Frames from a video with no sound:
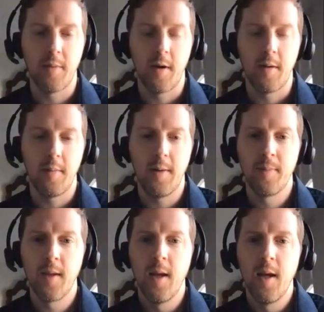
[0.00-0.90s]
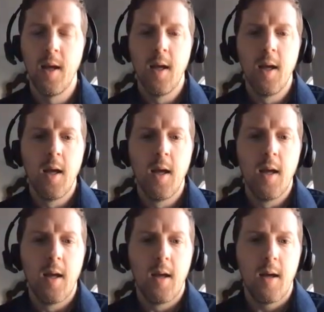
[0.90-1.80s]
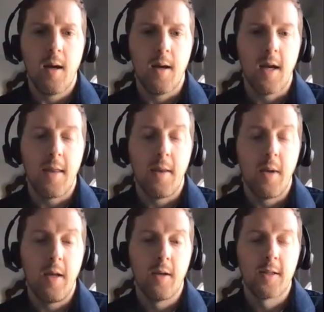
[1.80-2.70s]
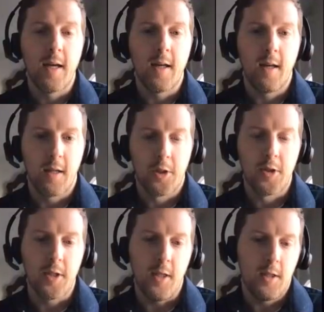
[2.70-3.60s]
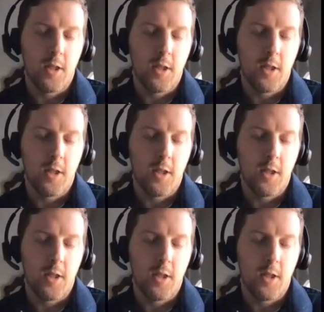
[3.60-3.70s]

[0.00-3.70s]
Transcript: pardon me. And then we looked at electricity.